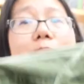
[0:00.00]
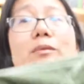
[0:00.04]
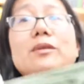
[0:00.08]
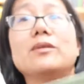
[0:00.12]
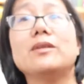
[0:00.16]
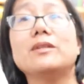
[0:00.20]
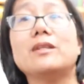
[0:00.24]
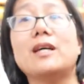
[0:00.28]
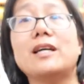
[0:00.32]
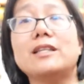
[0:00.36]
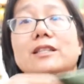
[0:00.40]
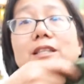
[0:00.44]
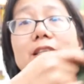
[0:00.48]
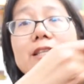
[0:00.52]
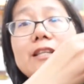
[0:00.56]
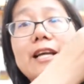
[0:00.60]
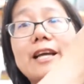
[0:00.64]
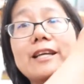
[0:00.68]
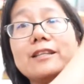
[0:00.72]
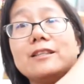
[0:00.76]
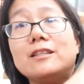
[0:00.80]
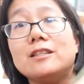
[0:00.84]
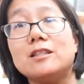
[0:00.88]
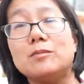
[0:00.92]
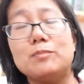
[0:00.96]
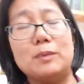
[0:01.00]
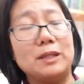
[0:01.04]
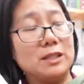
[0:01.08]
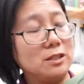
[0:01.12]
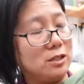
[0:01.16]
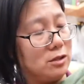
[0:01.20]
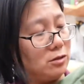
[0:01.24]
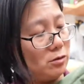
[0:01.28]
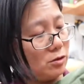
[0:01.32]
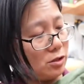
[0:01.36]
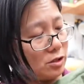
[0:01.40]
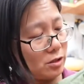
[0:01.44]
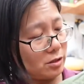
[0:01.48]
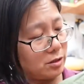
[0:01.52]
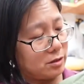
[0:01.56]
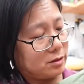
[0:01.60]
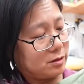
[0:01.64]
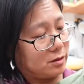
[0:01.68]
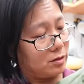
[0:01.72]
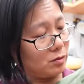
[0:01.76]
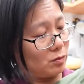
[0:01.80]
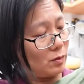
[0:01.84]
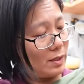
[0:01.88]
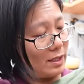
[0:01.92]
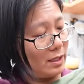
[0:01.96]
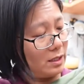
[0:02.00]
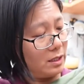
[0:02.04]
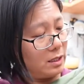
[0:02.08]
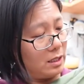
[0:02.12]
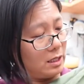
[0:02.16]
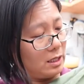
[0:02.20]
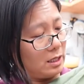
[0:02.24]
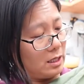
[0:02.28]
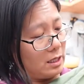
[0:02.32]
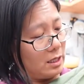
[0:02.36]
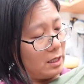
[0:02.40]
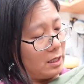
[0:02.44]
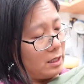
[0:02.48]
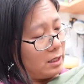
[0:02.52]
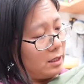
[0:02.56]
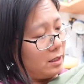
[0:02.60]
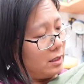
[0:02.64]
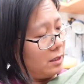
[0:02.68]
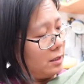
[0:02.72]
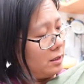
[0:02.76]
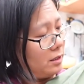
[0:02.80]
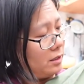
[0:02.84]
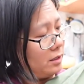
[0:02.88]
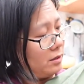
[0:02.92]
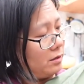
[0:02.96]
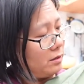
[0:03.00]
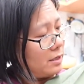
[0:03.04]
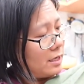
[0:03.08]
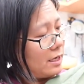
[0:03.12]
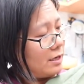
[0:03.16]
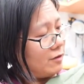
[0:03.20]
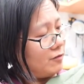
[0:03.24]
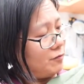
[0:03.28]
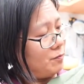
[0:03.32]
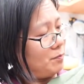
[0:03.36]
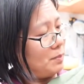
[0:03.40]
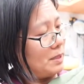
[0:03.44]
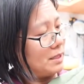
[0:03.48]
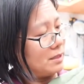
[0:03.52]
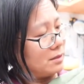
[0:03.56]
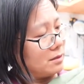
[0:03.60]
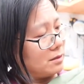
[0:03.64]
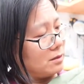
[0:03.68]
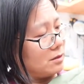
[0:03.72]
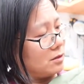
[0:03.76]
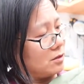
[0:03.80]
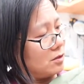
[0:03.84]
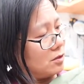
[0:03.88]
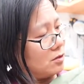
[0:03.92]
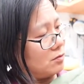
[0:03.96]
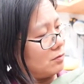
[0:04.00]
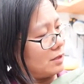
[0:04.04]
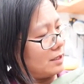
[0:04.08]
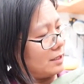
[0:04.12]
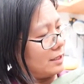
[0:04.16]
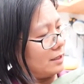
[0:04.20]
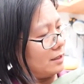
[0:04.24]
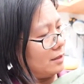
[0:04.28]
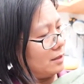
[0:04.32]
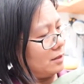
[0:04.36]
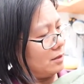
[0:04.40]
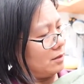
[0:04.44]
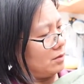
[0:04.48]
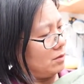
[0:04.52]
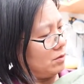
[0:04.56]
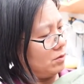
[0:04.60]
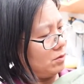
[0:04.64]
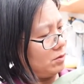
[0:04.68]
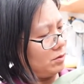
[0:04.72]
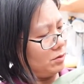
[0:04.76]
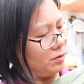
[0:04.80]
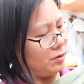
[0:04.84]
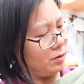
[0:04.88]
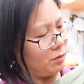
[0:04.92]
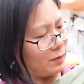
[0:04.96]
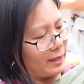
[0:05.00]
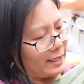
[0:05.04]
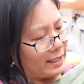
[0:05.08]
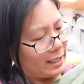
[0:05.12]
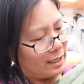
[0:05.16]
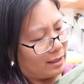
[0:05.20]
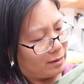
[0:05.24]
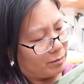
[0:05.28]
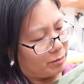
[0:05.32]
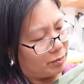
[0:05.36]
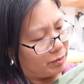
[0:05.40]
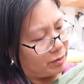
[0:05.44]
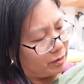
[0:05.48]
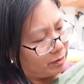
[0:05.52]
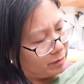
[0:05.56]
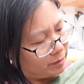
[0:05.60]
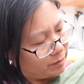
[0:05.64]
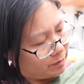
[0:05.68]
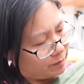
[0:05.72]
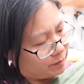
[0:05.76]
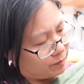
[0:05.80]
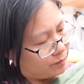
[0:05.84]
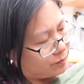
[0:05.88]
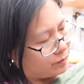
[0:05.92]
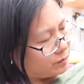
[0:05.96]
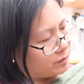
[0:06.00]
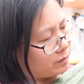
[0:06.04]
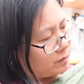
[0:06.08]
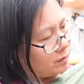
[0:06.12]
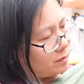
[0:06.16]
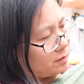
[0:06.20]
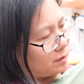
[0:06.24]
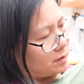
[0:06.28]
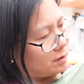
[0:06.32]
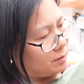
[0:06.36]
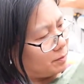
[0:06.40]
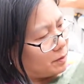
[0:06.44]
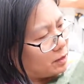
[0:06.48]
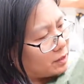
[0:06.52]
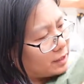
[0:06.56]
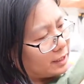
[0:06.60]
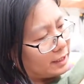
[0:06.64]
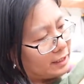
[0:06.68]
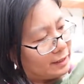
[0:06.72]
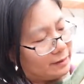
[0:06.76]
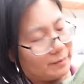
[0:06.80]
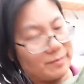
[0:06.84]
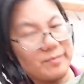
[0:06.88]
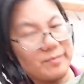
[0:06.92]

on the 1980s BDU shirts as well, you'd have buttons running all the way up the body.